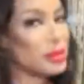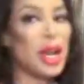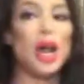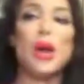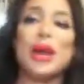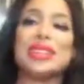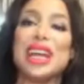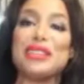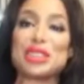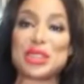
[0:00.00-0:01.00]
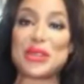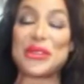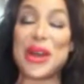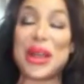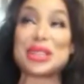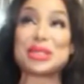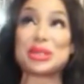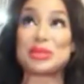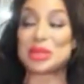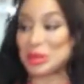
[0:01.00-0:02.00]
Oh, I love it so far. It's
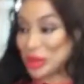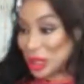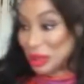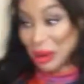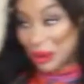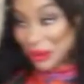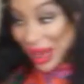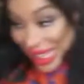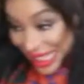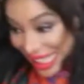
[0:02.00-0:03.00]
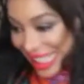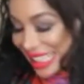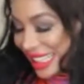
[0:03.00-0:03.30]
super, super cute already.